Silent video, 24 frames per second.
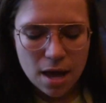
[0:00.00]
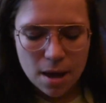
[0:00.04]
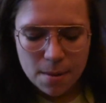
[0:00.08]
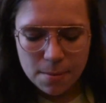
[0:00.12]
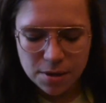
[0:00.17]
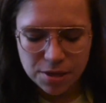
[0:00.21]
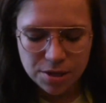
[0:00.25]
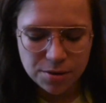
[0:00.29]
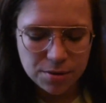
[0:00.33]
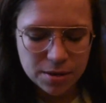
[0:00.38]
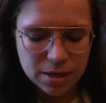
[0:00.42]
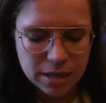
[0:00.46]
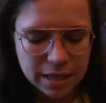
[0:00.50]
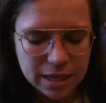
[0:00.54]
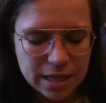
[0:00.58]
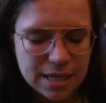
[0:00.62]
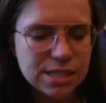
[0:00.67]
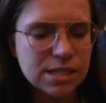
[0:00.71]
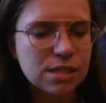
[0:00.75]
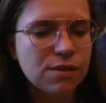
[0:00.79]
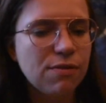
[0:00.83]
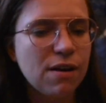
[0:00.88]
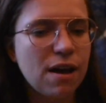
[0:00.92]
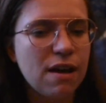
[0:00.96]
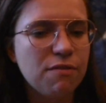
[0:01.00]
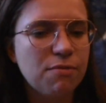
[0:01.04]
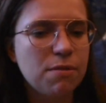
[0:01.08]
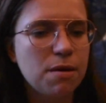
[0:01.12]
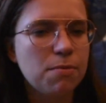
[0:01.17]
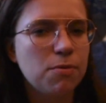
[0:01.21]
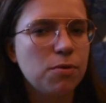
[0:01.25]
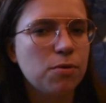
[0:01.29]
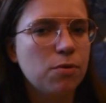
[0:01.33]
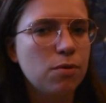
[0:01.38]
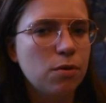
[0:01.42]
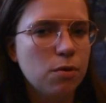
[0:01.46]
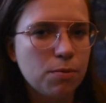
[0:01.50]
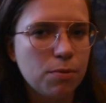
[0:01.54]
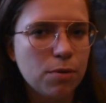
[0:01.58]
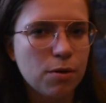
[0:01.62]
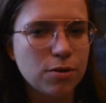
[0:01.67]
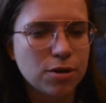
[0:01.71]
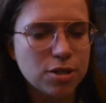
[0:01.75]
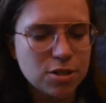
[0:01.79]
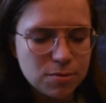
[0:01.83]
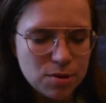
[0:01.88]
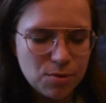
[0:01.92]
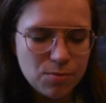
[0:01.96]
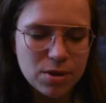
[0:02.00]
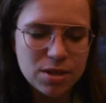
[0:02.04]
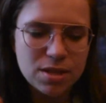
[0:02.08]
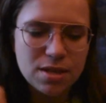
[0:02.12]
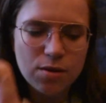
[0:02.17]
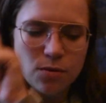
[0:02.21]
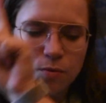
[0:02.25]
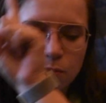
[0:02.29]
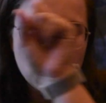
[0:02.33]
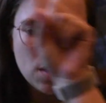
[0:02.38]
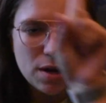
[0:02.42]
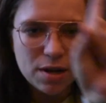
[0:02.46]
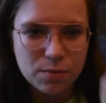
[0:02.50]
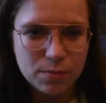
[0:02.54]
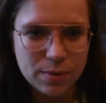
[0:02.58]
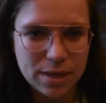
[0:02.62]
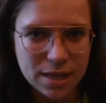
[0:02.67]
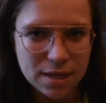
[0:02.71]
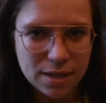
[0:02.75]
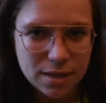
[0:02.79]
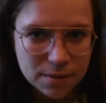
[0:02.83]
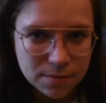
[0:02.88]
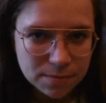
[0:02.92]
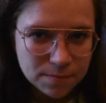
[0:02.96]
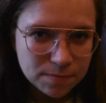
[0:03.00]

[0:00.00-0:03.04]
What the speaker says: but there were at least 5 people who approached me within 1 week.